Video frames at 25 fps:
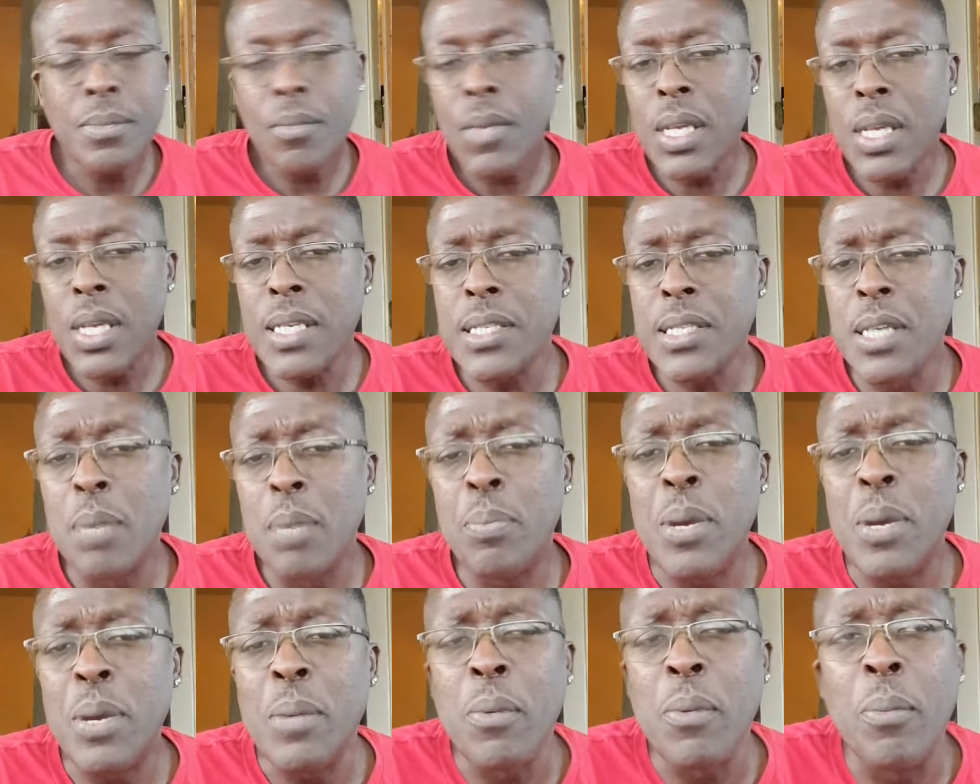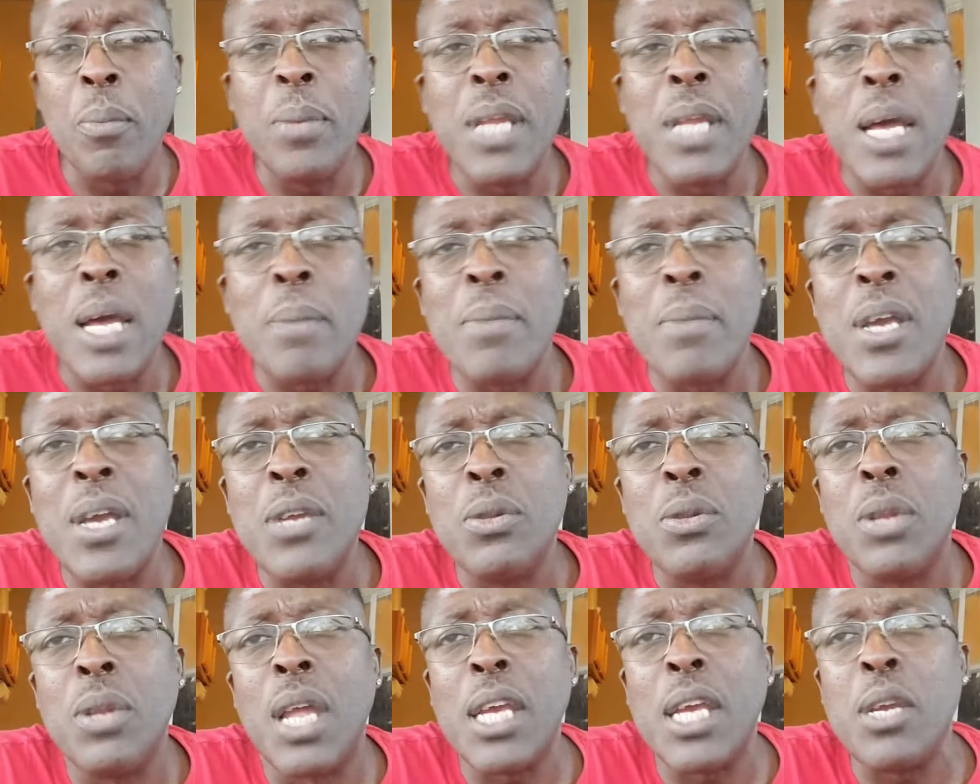Some people be like, man, you
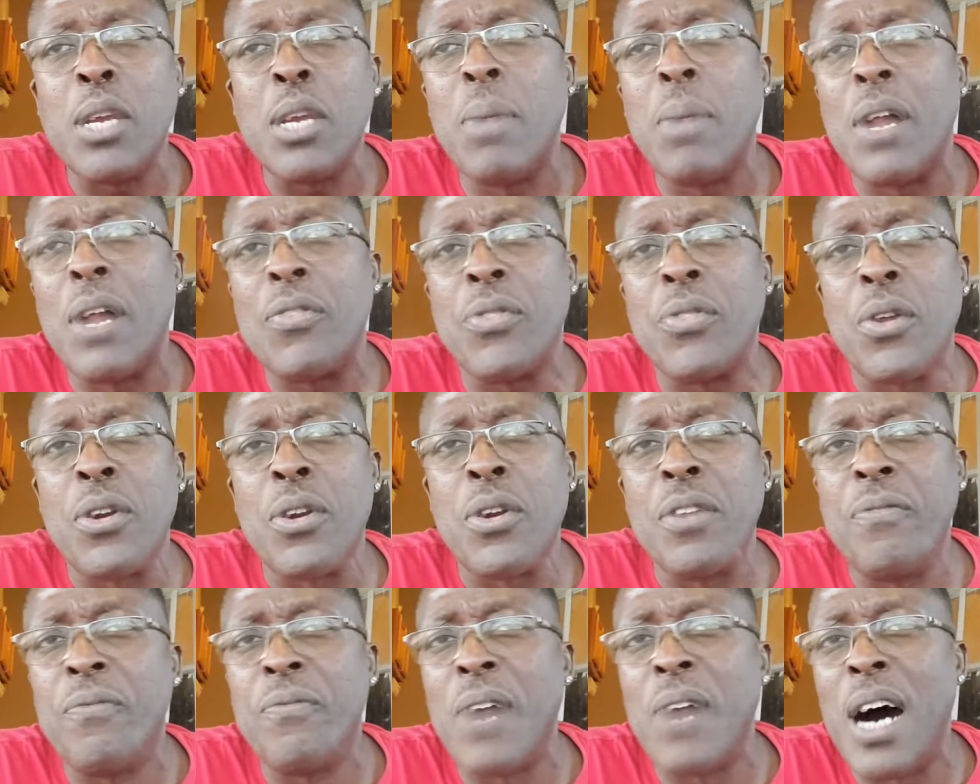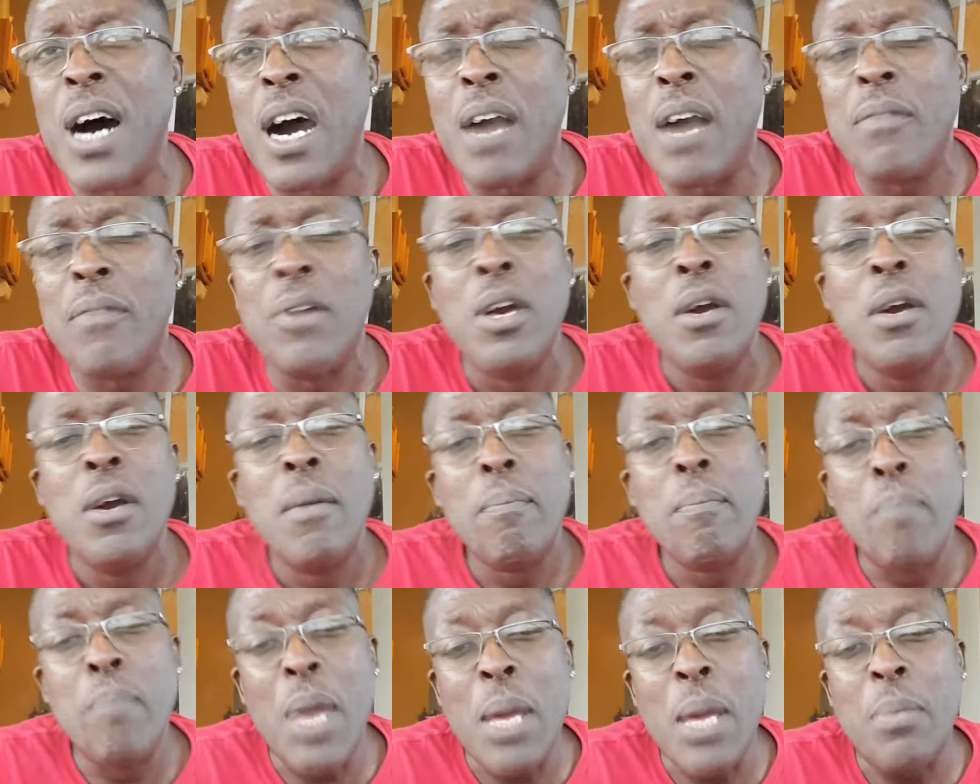look like you about 35,
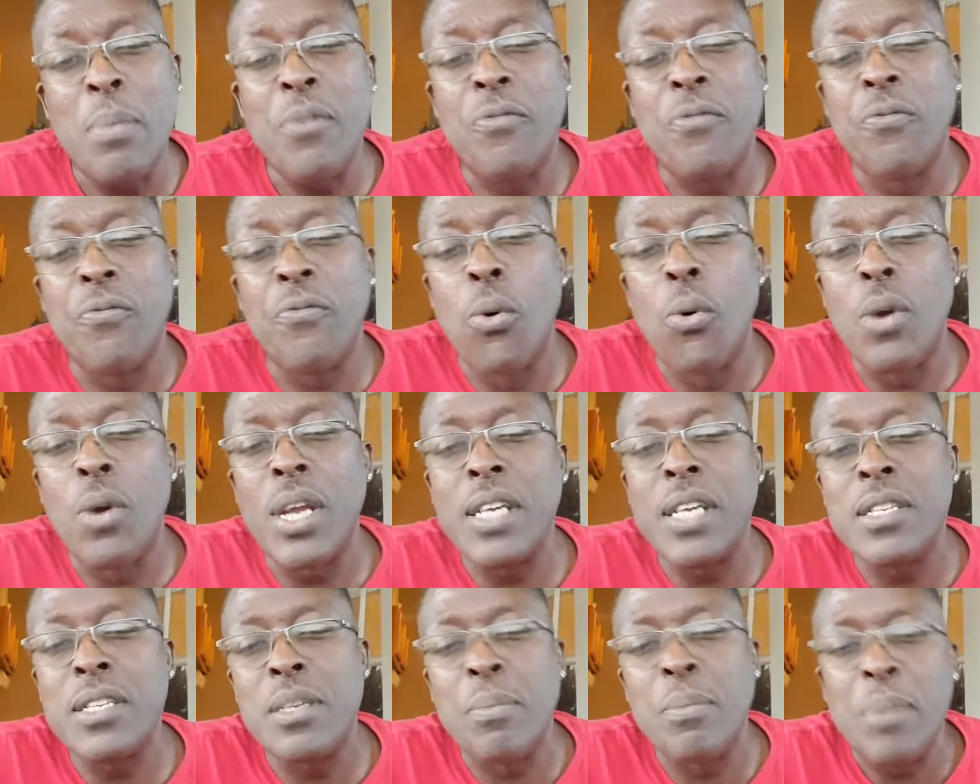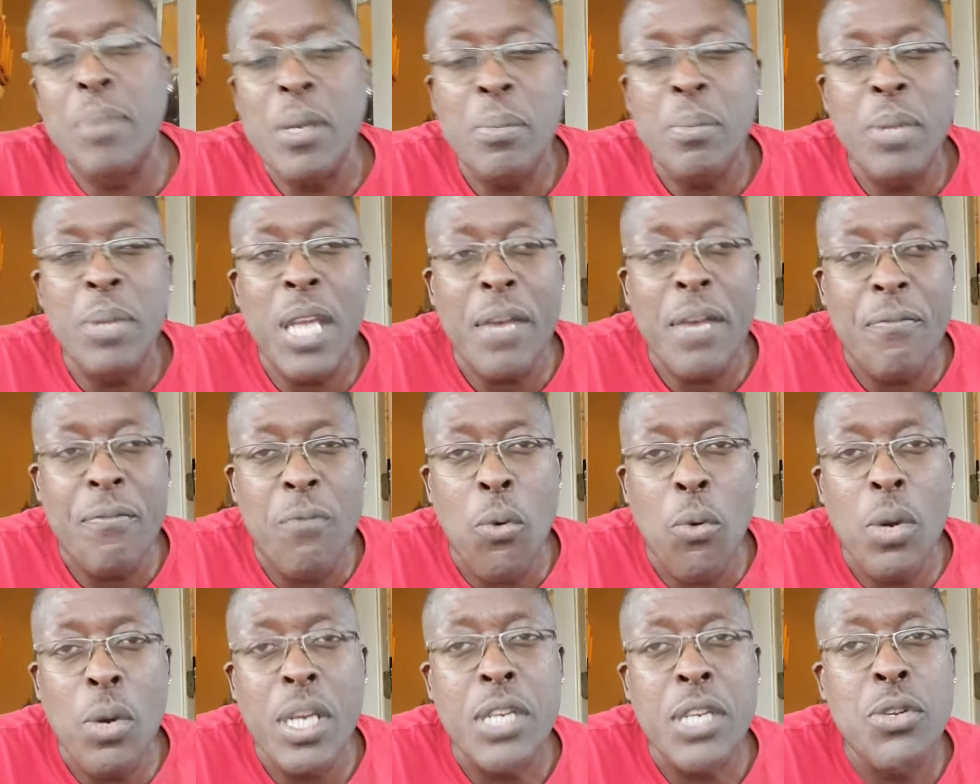maybe 40. Some people be like
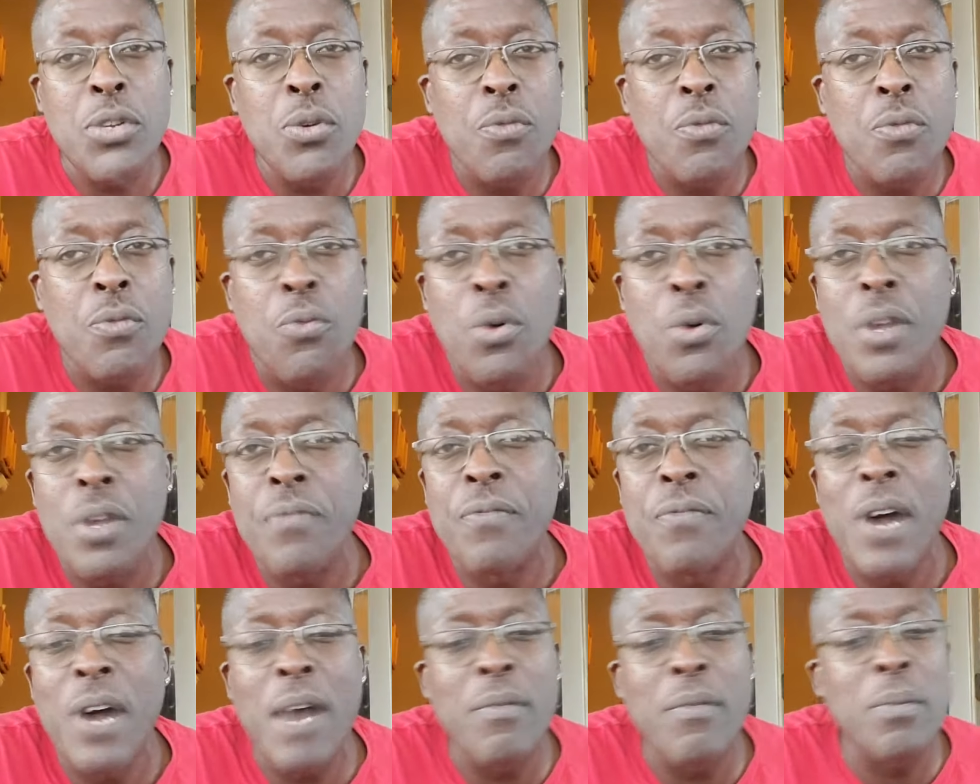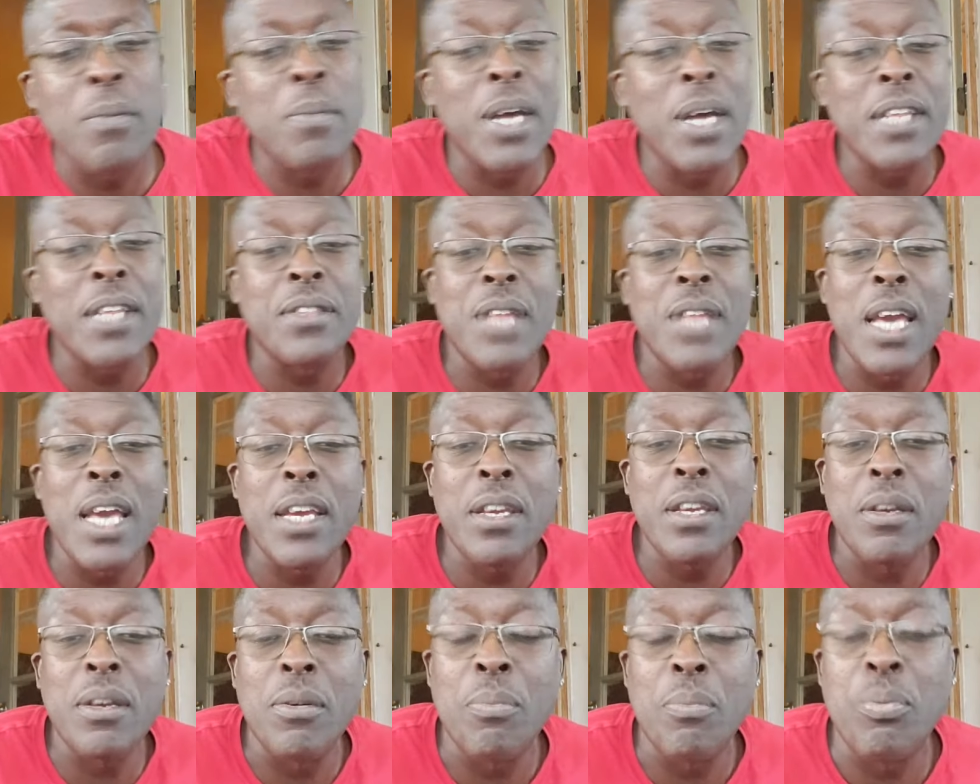42, 45. I'm like,
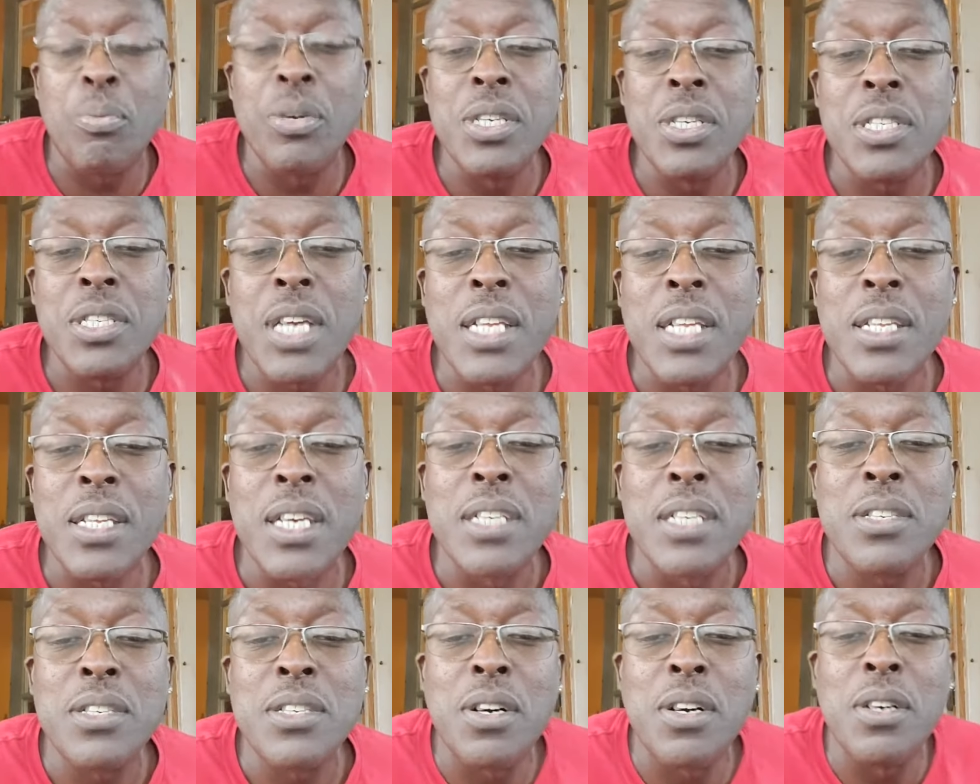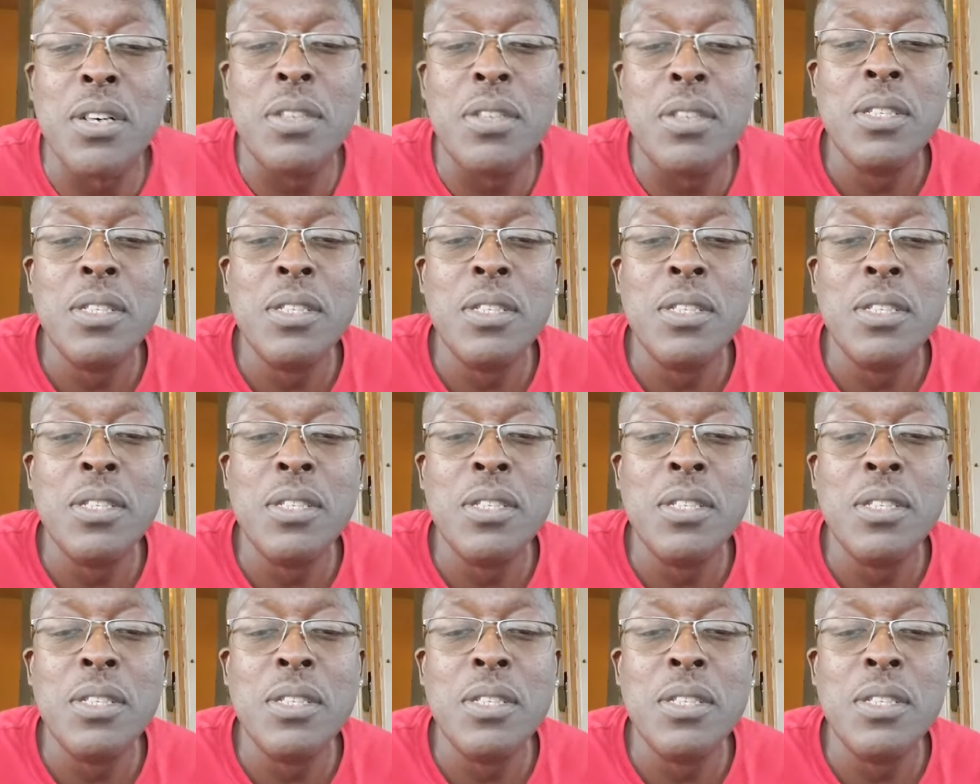thank you, appreciate that, y'all.